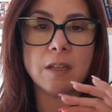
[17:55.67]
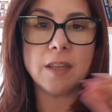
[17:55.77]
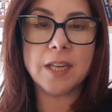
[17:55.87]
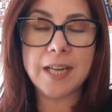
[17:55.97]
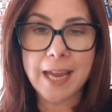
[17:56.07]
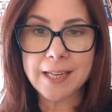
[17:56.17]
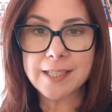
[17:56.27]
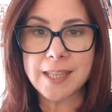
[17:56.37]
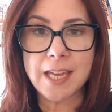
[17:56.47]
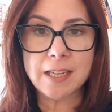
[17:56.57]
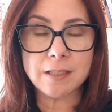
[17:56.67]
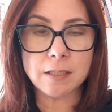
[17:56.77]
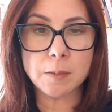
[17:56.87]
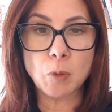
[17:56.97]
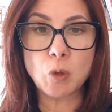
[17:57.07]
The next thing as a
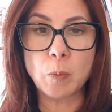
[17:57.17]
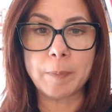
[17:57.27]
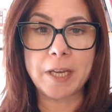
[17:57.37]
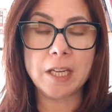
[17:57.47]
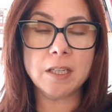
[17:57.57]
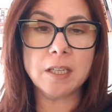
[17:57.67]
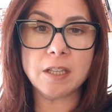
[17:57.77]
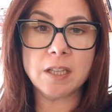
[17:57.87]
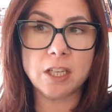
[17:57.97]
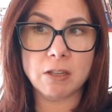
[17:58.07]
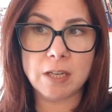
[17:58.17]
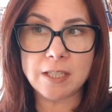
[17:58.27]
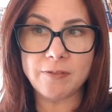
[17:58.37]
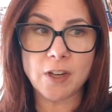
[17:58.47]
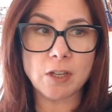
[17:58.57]
small woman that you
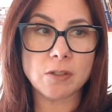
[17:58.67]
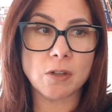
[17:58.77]
need to focus